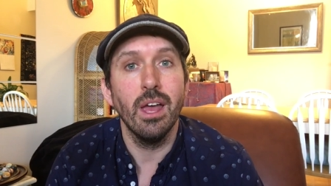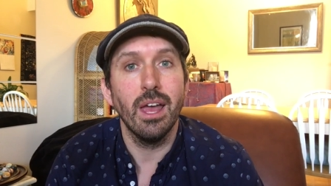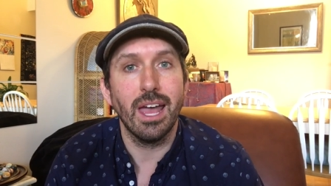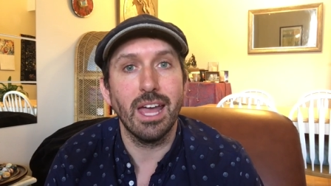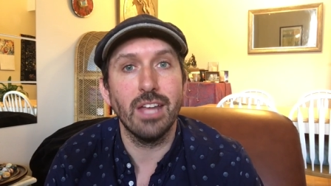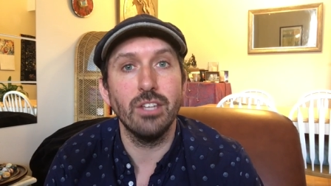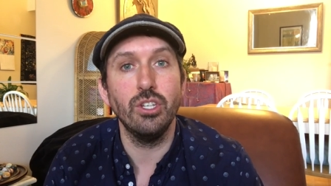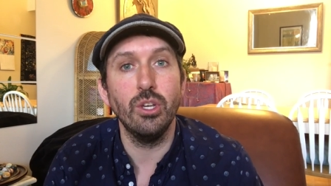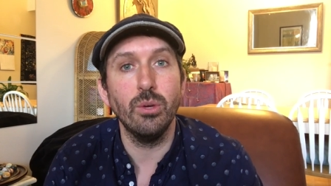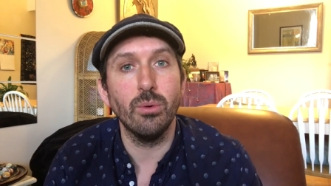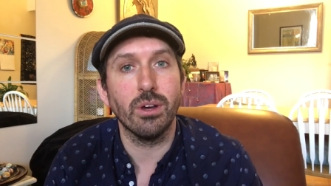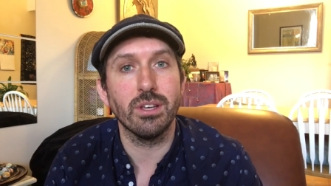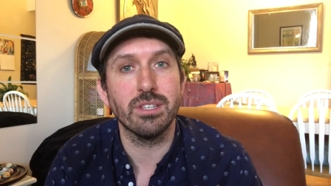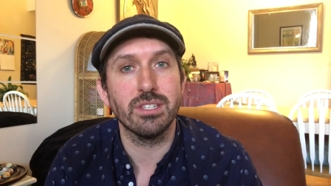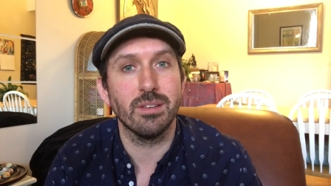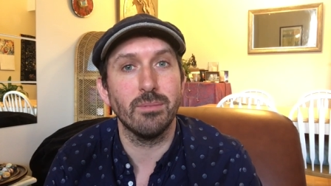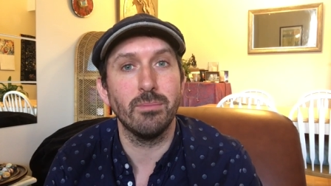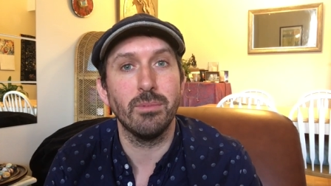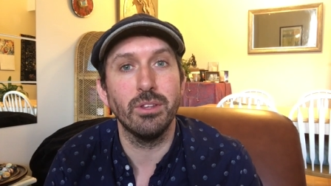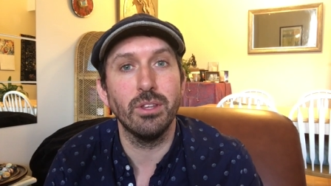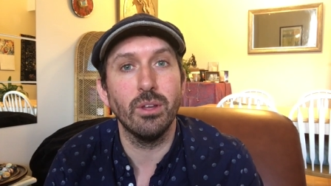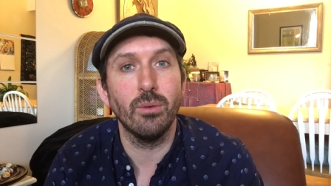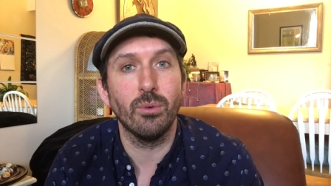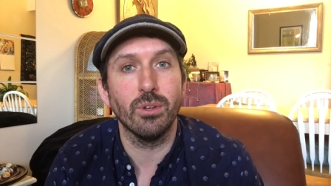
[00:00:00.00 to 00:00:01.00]
and you are
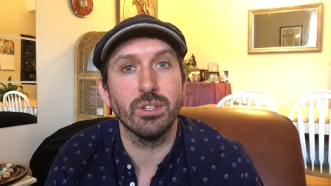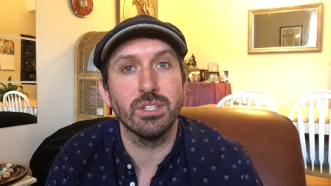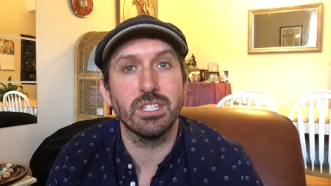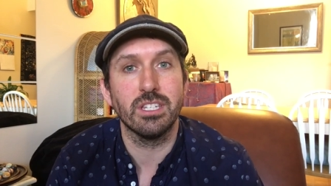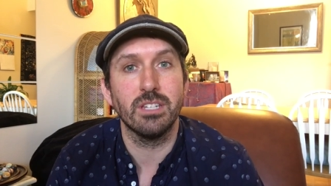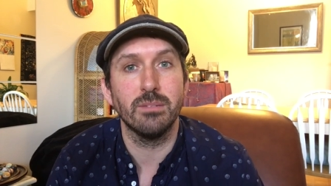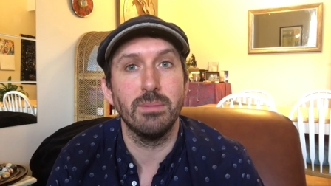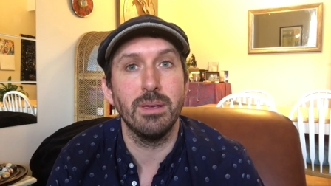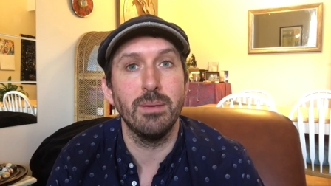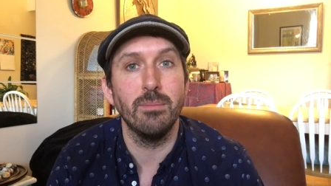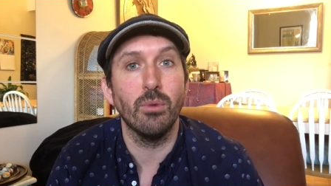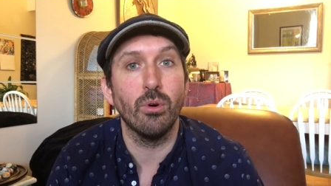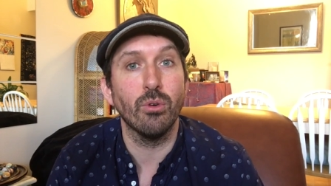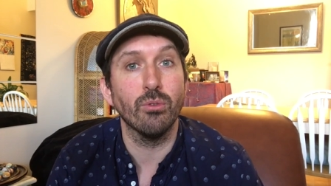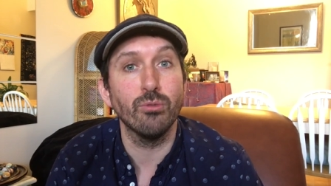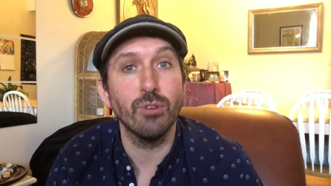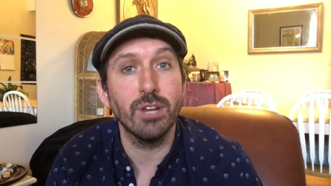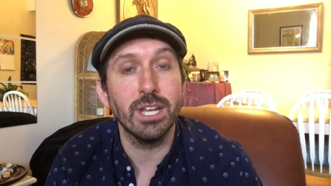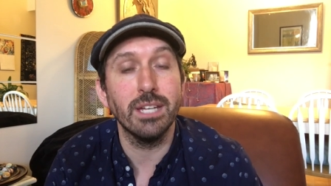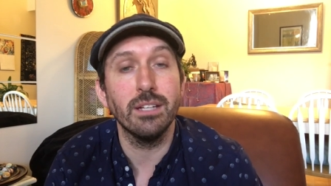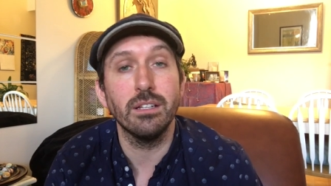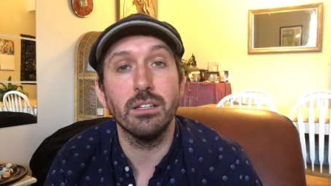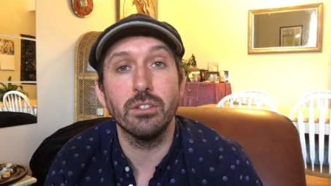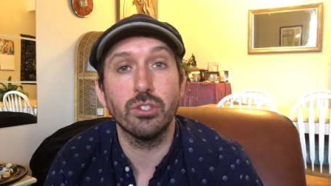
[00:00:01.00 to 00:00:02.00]
someone that wants to be more
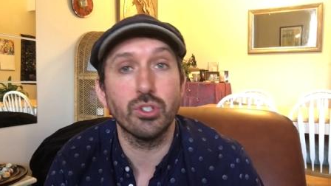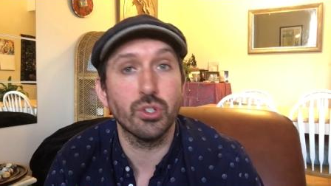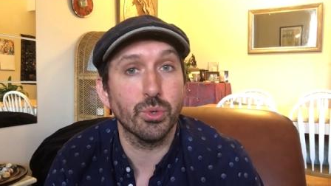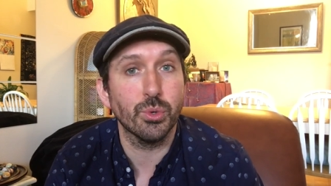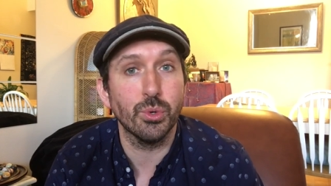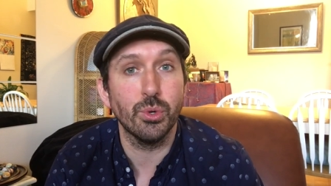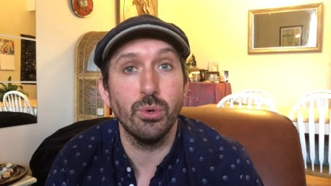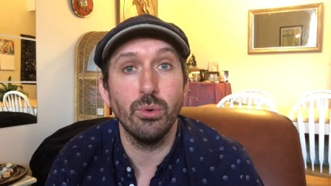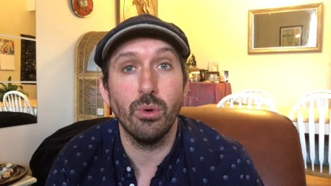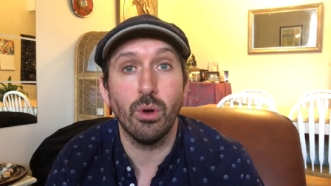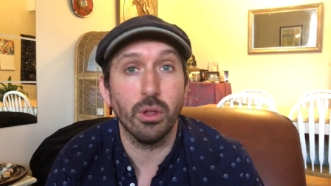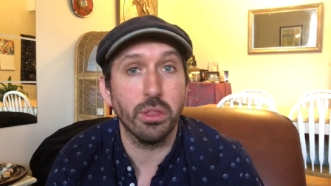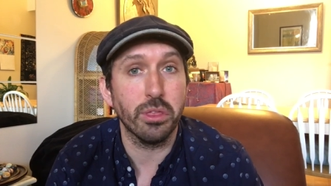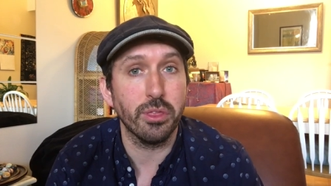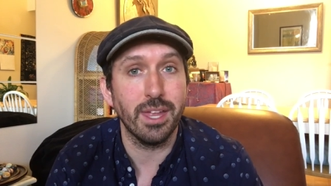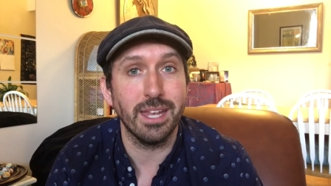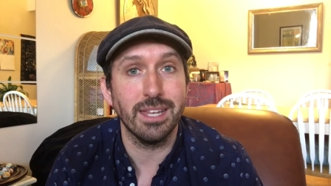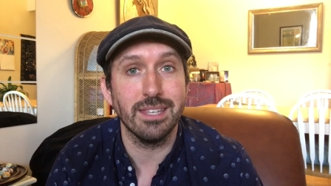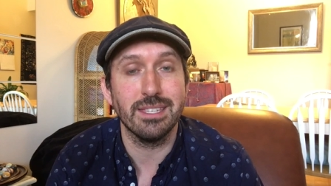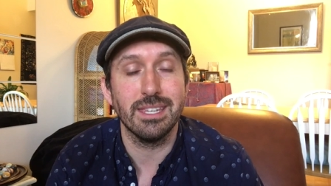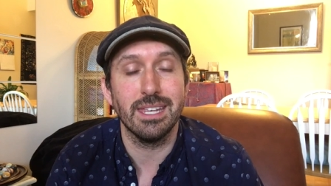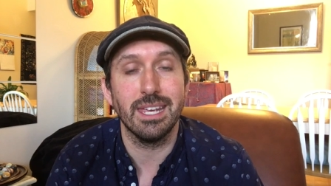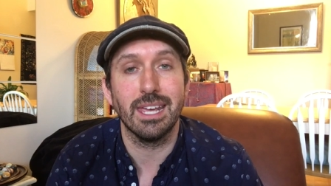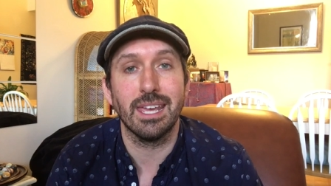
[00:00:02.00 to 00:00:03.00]
real, true,
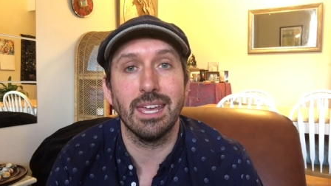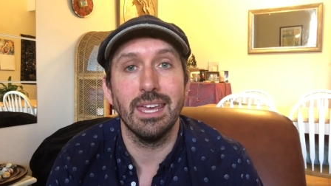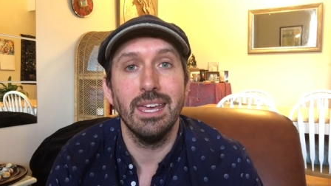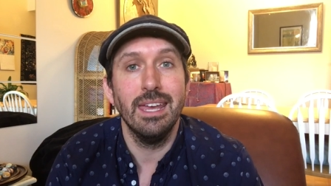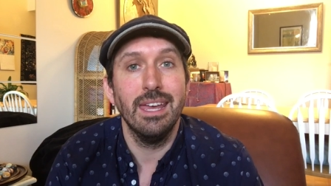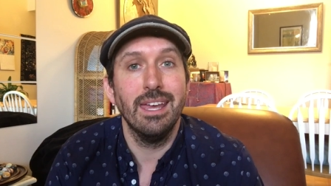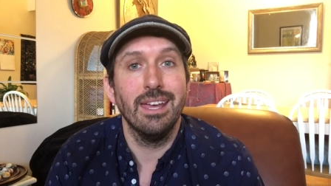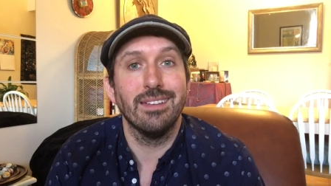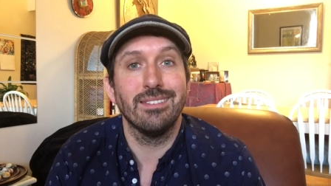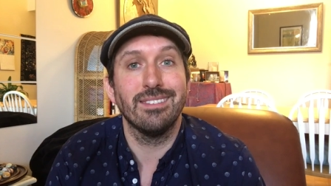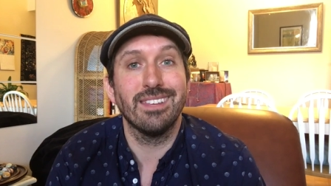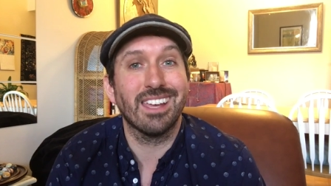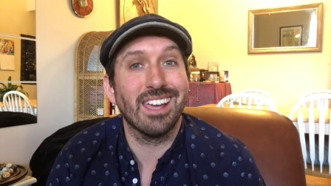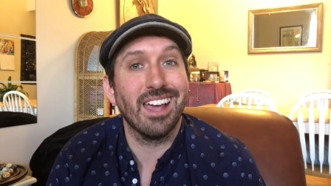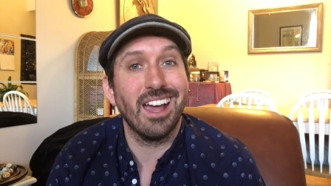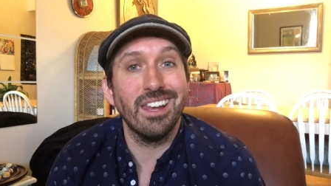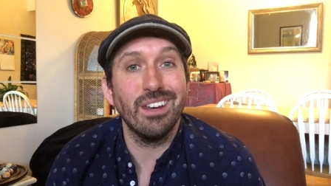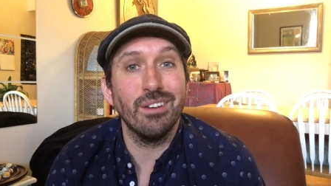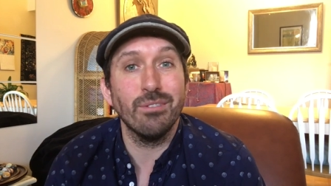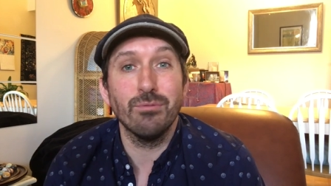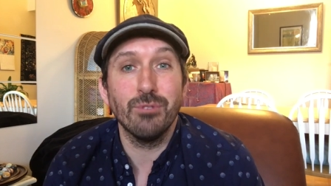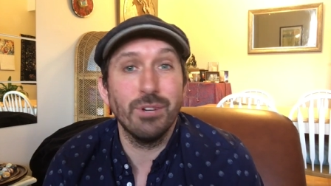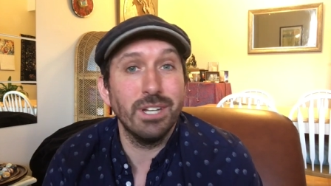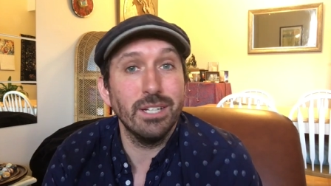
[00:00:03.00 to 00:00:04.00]
authentic, the
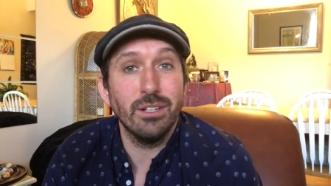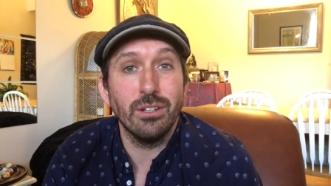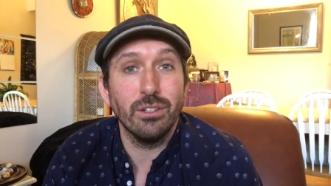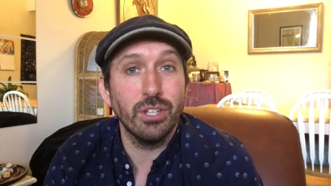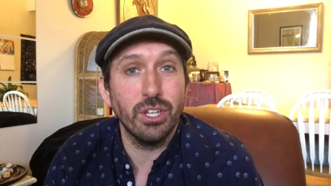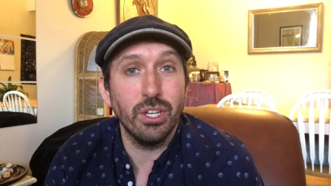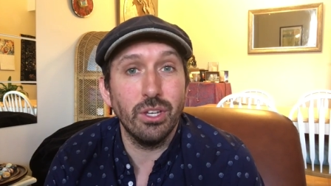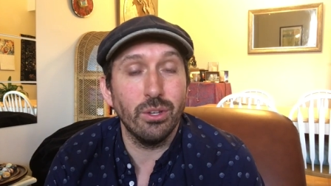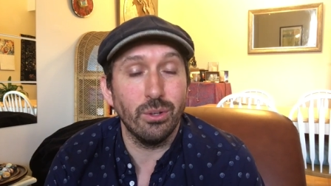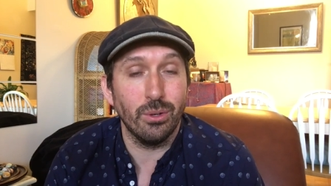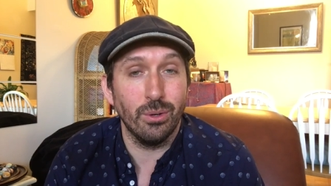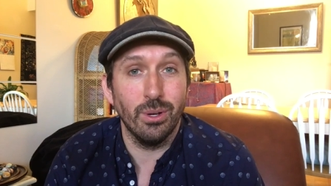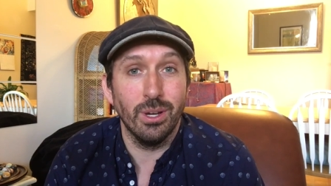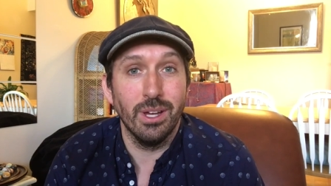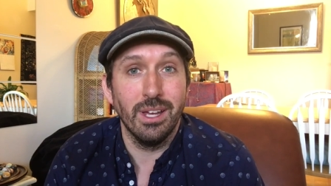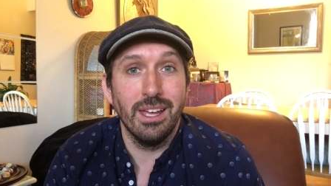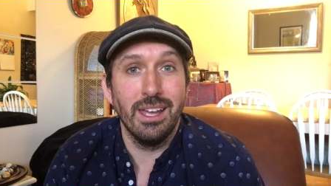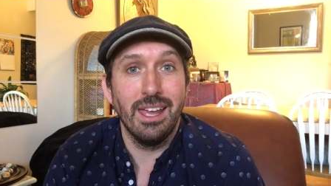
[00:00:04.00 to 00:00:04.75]
kind of real you.